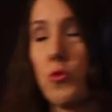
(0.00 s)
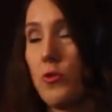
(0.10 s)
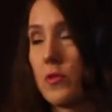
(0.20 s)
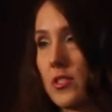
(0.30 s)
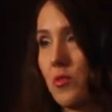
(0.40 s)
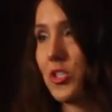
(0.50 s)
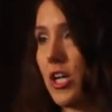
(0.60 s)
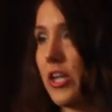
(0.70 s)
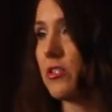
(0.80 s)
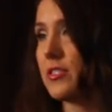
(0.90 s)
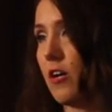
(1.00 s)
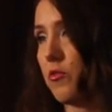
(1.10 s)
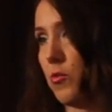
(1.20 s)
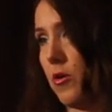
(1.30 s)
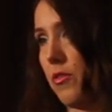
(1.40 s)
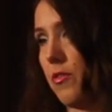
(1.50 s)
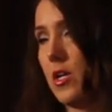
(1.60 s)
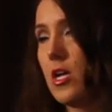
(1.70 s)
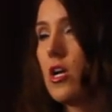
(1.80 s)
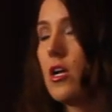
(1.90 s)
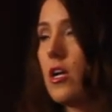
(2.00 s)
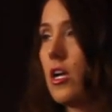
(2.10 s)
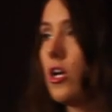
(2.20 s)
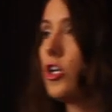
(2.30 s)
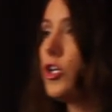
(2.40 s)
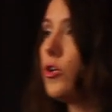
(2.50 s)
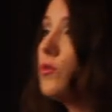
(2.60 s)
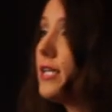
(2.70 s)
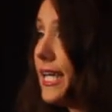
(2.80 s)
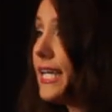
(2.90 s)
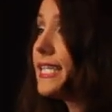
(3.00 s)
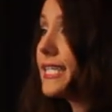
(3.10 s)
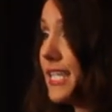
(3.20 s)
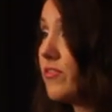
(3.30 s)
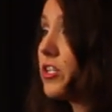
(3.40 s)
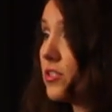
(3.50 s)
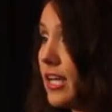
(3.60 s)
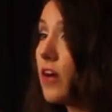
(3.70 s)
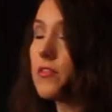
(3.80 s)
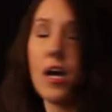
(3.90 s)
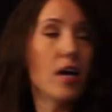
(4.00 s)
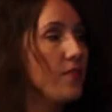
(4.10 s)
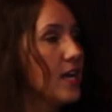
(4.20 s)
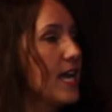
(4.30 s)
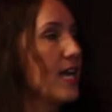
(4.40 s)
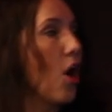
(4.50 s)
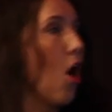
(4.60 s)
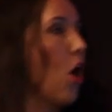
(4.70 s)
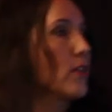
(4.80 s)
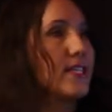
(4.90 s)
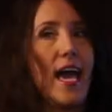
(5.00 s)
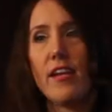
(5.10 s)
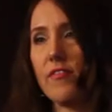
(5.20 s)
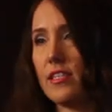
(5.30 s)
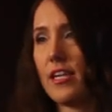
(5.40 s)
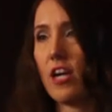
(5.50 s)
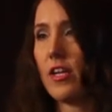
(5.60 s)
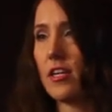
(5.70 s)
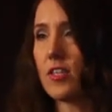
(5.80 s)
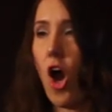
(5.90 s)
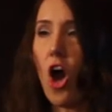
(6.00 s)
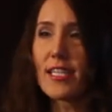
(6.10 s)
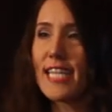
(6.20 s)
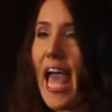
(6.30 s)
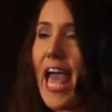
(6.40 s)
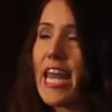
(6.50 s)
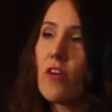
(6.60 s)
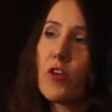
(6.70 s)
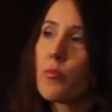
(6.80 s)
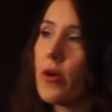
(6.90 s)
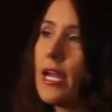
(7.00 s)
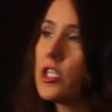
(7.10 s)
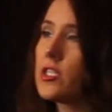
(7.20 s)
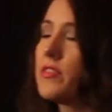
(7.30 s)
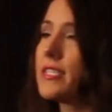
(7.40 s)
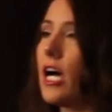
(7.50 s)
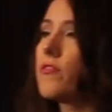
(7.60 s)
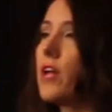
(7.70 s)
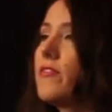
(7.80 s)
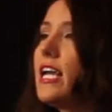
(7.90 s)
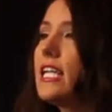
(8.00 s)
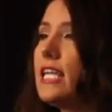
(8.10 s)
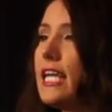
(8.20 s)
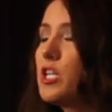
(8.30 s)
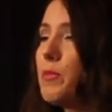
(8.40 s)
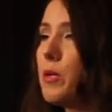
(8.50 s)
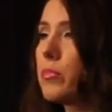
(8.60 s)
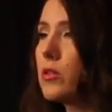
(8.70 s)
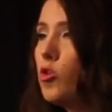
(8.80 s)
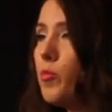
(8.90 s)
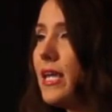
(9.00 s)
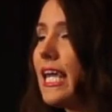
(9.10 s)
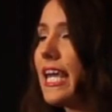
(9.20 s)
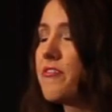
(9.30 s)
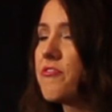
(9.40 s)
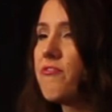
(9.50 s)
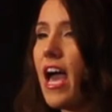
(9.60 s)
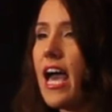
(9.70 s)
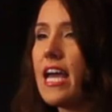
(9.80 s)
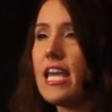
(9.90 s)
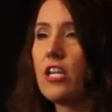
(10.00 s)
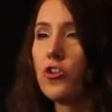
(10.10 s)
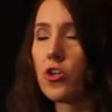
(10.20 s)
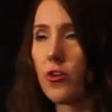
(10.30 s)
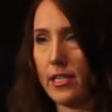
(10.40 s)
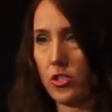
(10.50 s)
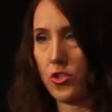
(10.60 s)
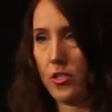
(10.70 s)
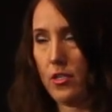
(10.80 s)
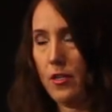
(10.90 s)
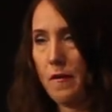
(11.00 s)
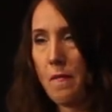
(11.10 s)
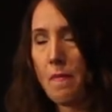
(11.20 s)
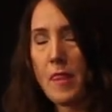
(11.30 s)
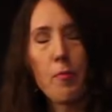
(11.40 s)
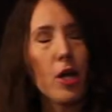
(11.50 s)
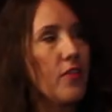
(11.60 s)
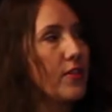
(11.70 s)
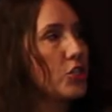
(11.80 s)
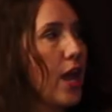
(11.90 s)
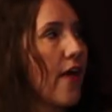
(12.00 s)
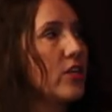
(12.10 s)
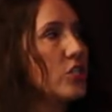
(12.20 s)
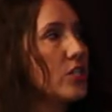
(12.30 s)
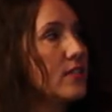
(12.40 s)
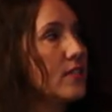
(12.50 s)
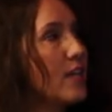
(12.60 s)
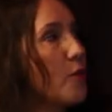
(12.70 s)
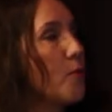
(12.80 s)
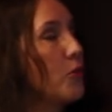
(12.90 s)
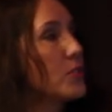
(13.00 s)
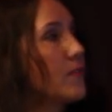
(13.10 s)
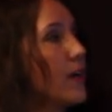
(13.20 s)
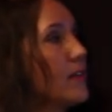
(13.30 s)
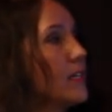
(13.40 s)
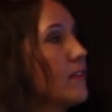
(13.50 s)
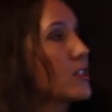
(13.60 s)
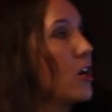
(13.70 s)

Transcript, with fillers: roots, which are your self worth. You need to give yourself love in all 10 of these areas. All 10 of your branches of self love need to be blooming and fed and nourished. Part of the challenge is, is that most of us in this